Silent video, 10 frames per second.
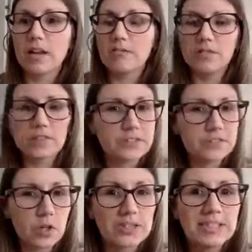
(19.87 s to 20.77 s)
First of
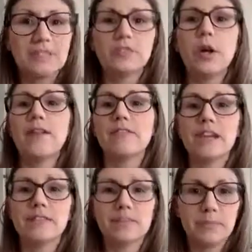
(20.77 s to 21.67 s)
all, if you have
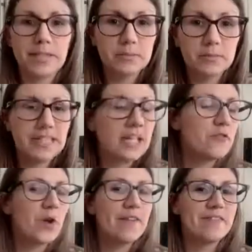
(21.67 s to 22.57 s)
never met me,
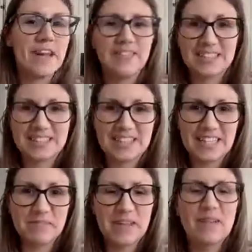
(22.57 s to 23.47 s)
if you have never
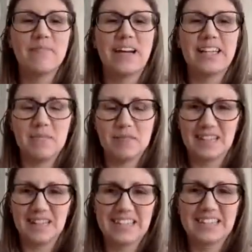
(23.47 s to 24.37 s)
seen me, my name is
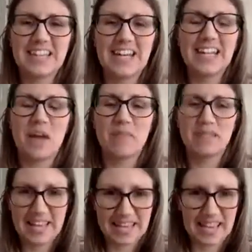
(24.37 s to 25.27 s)
Alessia and I'm a
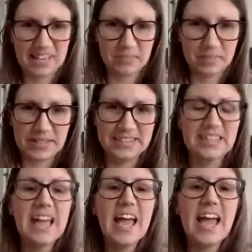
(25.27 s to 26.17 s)
tech expert.
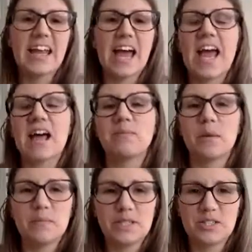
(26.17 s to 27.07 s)
And I help
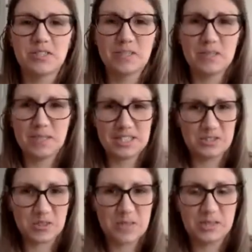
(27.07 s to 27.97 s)
ambitious female
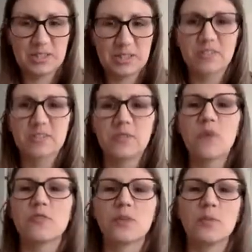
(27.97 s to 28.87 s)
entrepreneurs to
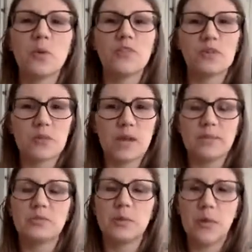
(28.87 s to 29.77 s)
go from
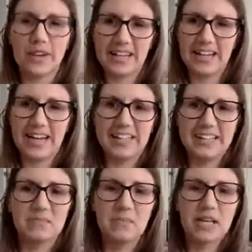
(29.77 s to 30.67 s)
overwhelmed to
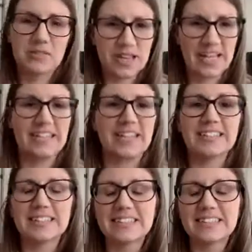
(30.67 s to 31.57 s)
organized by creating
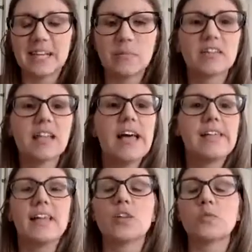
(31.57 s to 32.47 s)
systems
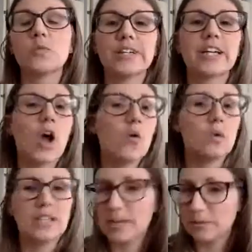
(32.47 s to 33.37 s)
that work
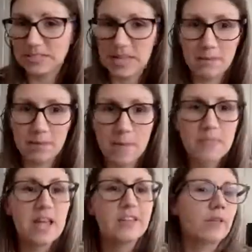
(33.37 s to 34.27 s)
without them.
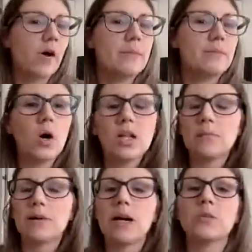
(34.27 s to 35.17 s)
So I'm all
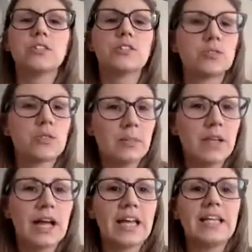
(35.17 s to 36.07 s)
about
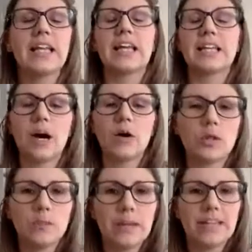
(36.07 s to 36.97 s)
streamlining and
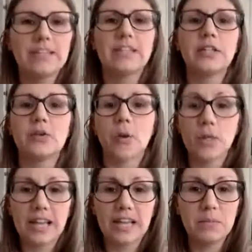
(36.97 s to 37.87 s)
automating your
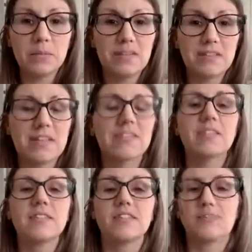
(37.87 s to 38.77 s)
online business
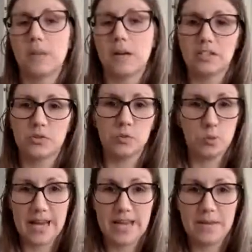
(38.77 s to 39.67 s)
the smart
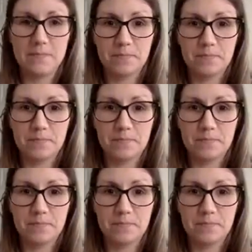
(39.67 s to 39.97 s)
way.